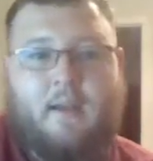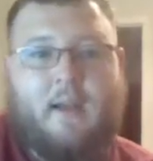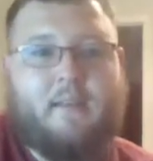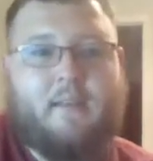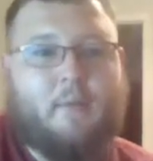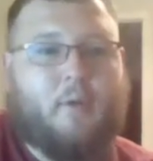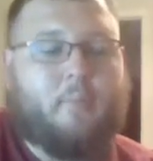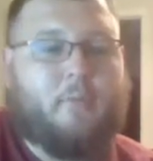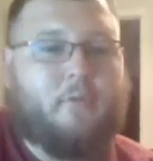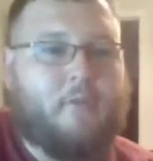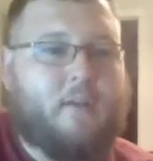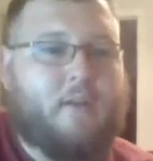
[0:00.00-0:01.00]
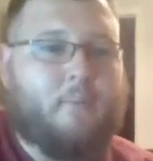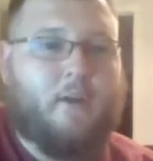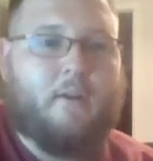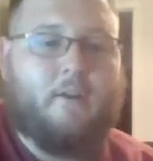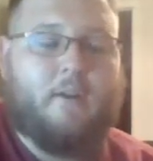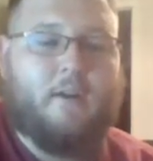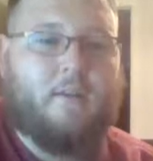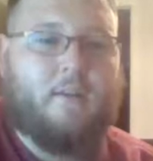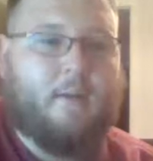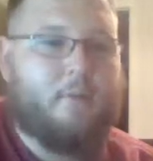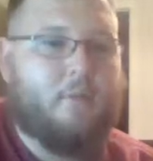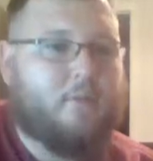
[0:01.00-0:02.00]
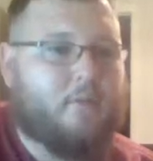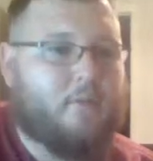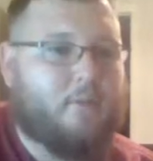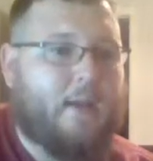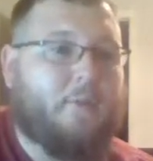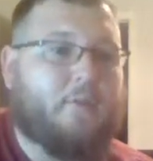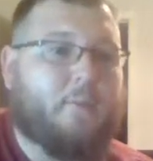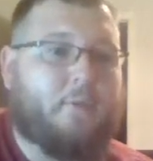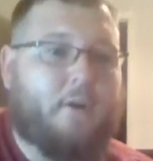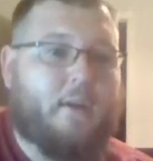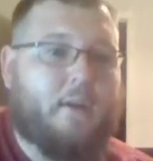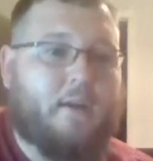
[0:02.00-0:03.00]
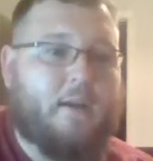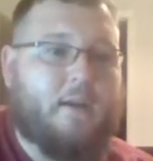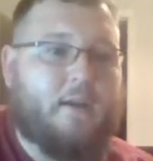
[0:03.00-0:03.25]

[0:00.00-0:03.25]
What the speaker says: I had someone do that to me earlier. That was a pretty